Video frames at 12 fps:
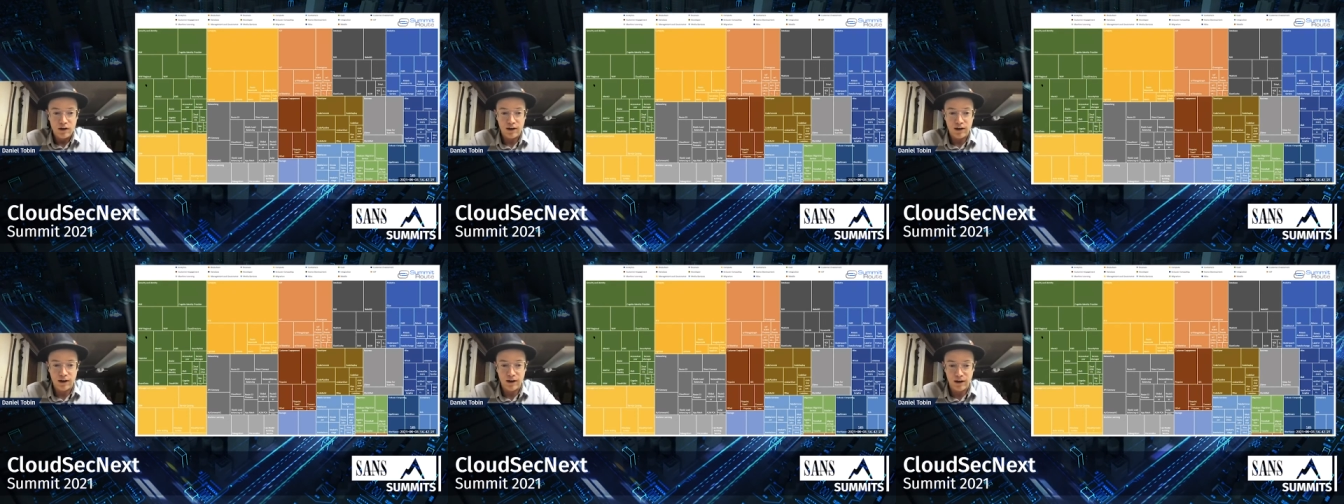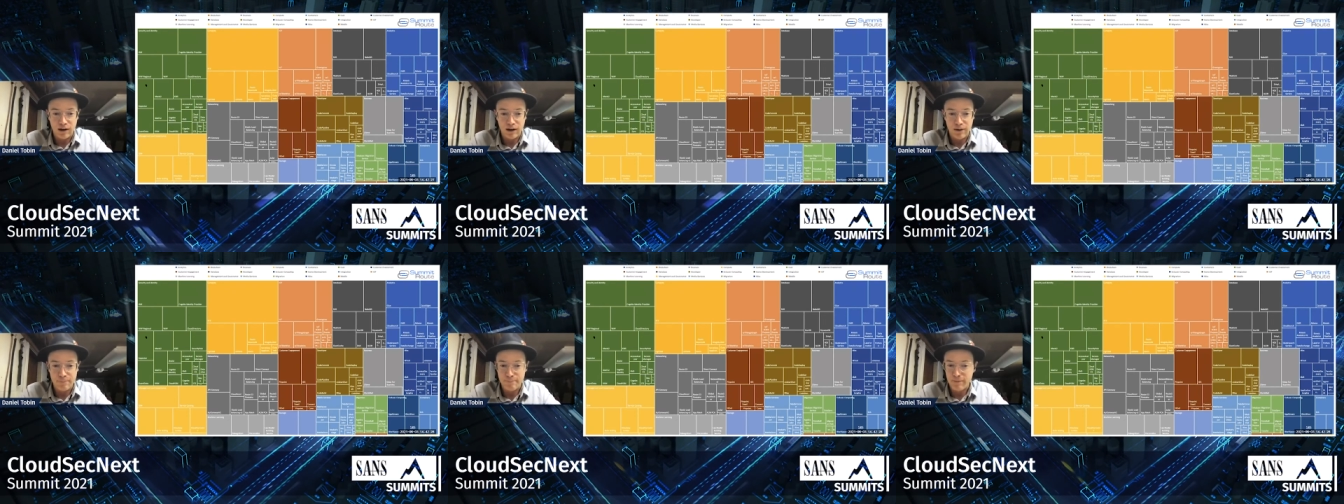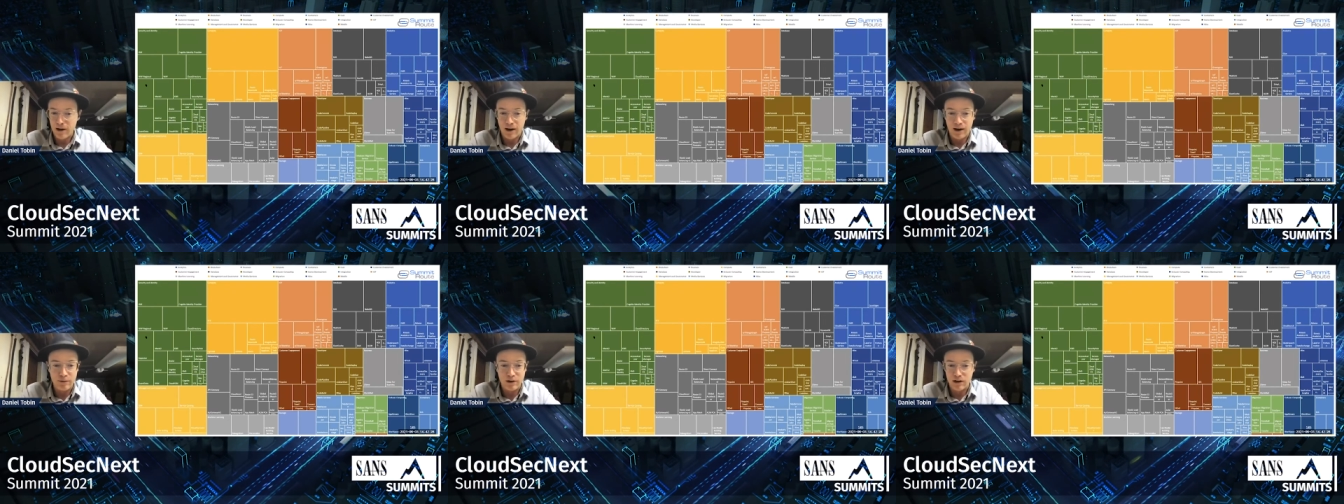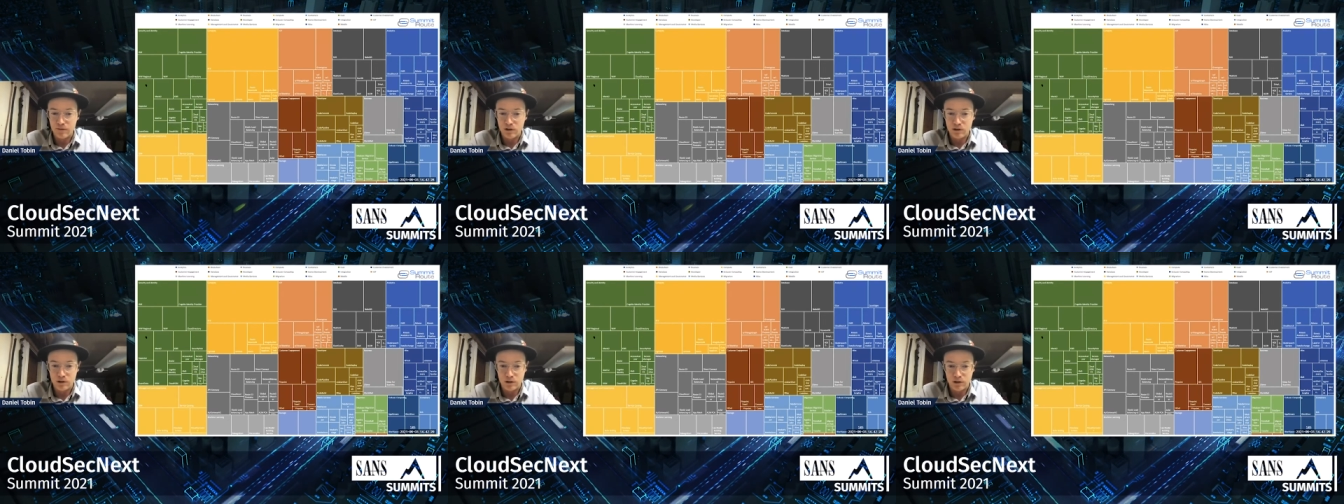Um, I'm not even
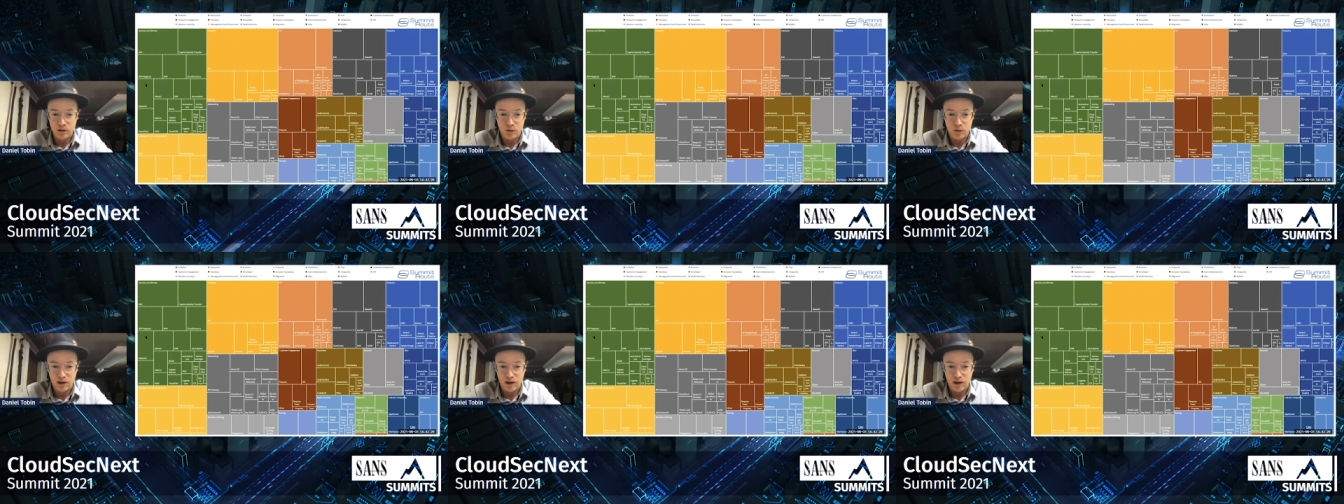sure what